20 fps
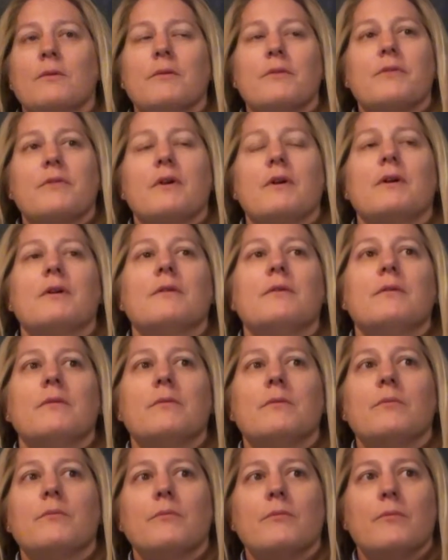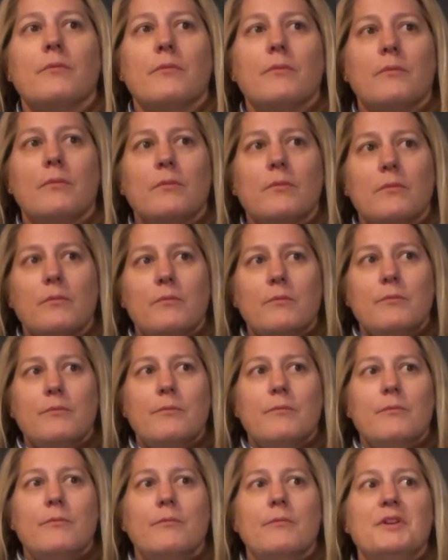the
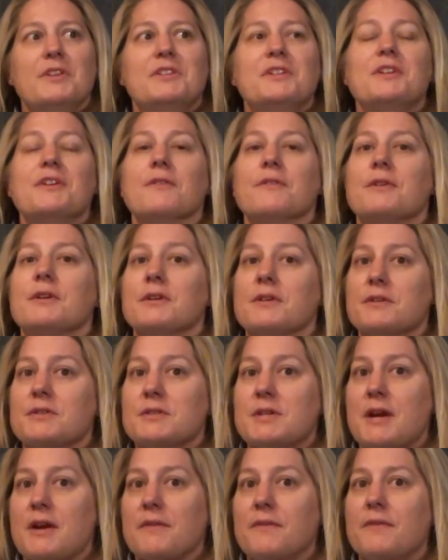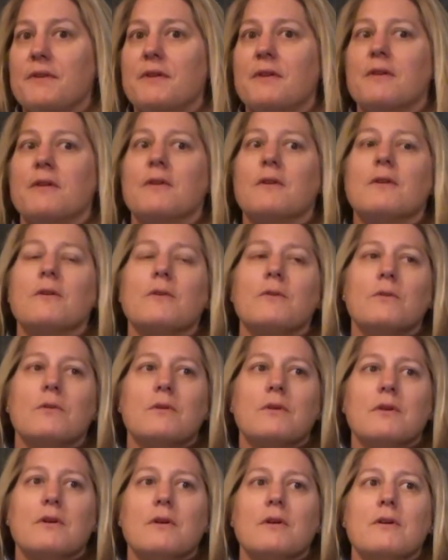materials out there,
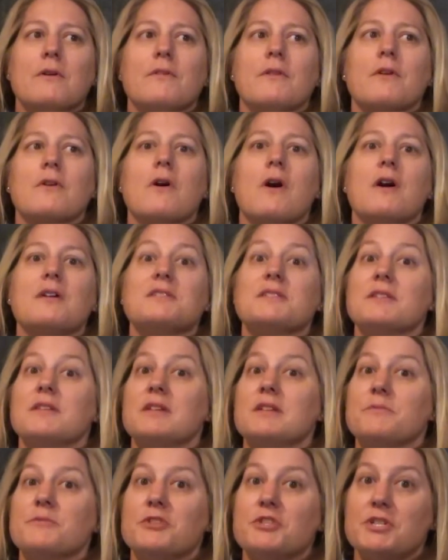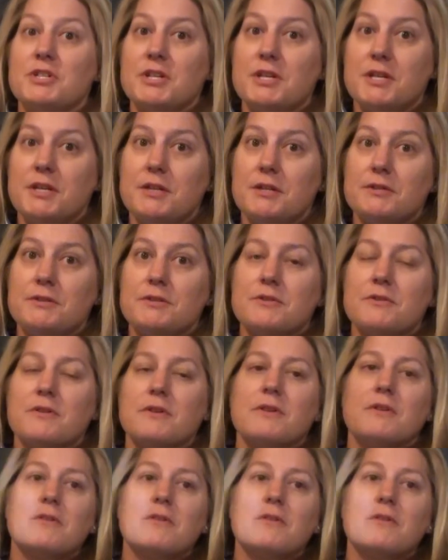or the cost of these machines, or